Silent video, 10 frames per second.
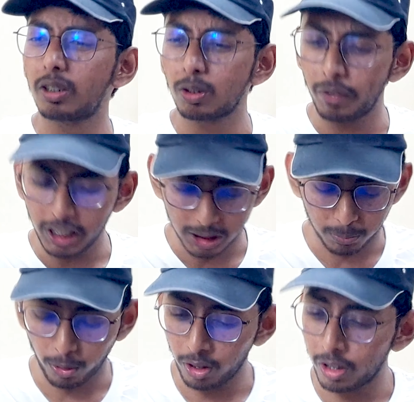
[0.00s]
also very
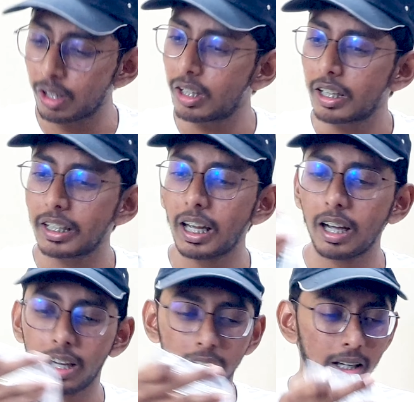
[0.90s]
small.
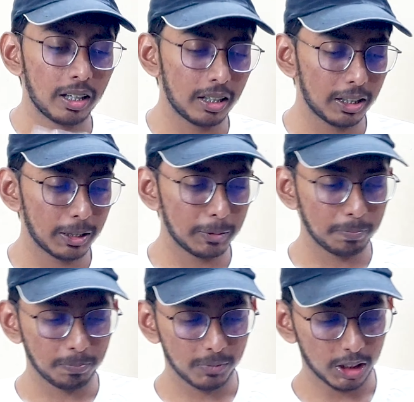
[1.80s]

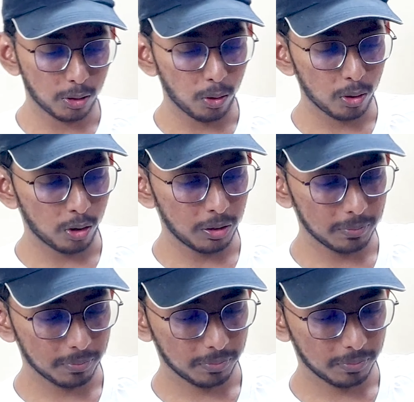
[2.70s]
Yeah, just hold on.